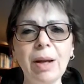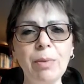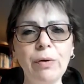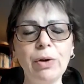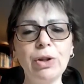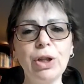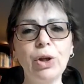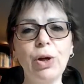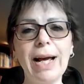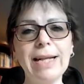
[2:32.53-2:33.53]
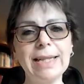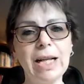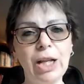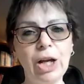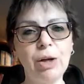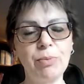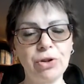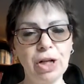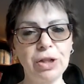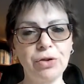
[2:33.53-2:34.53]
Move on to look at low
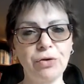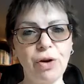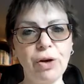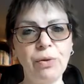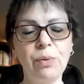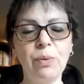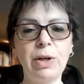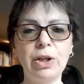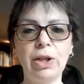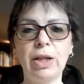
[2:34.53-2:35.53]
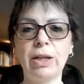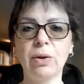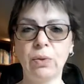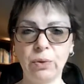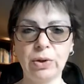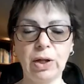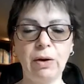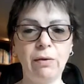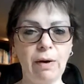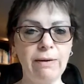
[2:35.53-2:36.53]
progesterone, which is
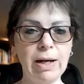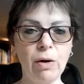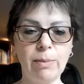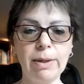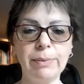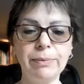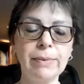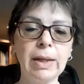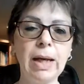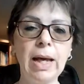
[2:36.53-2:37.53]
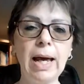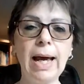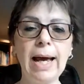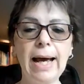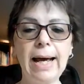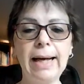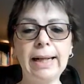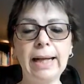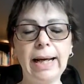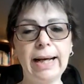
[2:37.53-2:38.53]
also very common.
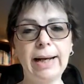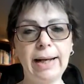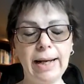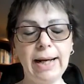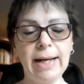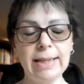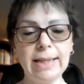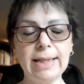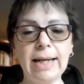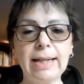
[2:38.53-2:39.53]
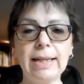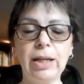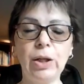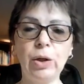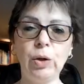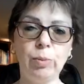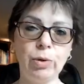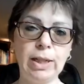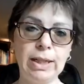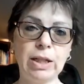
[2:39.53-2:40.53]
And as I said, your
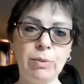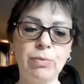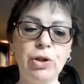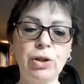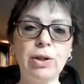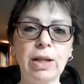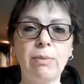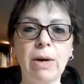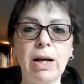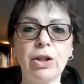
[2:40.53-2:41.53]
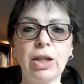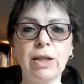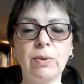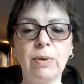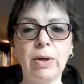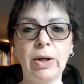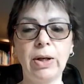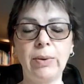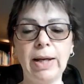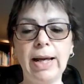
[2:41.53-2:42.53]
bodies don't produce so much as
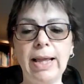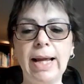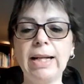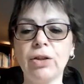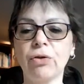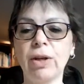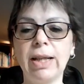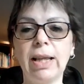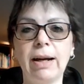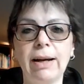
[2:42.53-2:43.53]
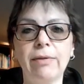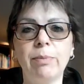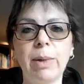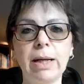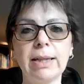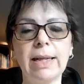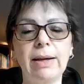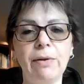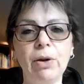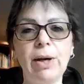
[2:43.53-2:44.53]
we get later on in life, but
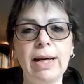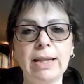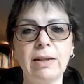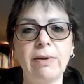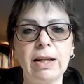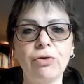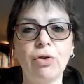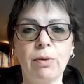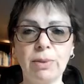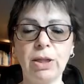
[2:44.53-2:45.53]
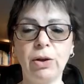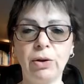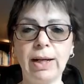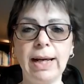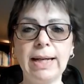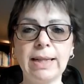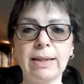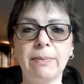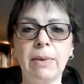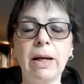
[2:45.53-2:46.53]
if you get severe drops, you can get
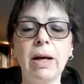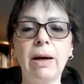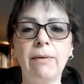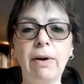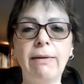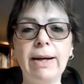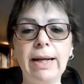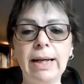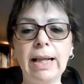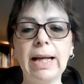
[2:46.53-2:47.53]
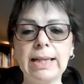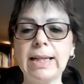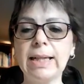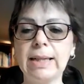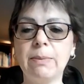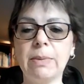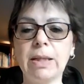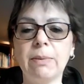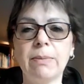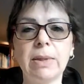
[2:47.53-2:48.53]
some very classic
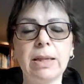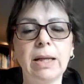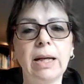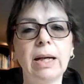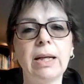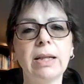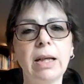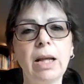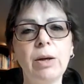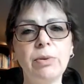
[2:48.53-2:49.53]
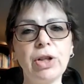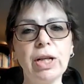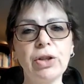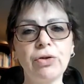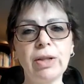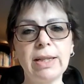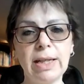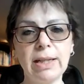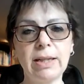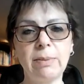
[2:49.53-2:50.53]
symptoms. So low progesterone
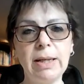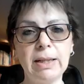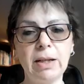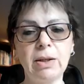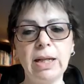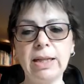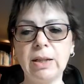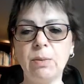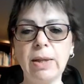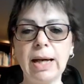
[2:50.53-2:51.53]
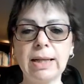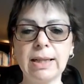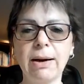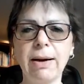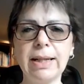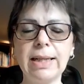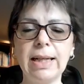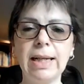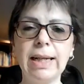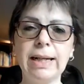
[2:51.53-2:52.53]
tends to be associated with
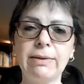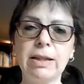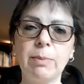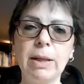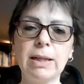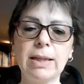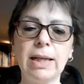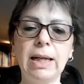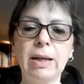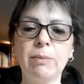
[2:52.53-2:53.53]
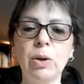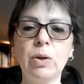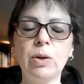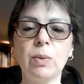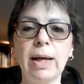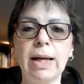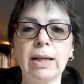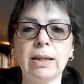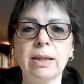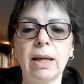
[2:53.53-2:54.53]
anxiety, irritability, mood
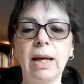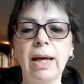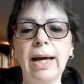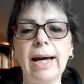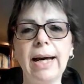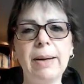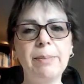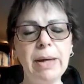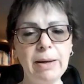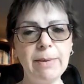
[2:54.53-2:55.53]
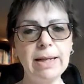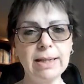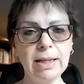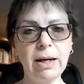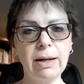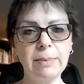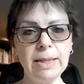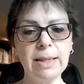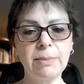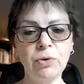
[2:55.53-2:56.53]
swings, PMS type
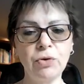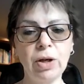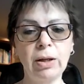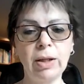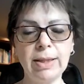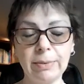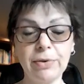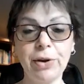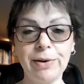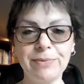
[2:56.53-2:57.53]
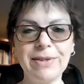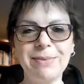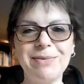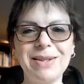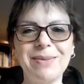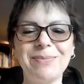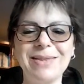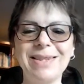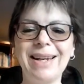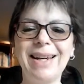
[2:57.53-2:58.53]

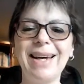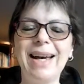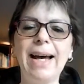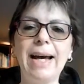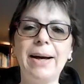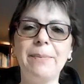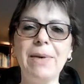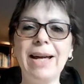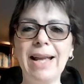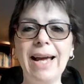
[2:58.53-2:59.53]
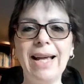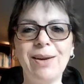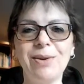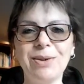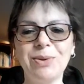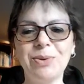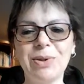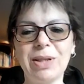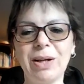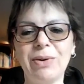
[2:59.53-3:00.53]
symptoms, and hair loss
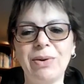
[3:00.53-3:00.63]
also.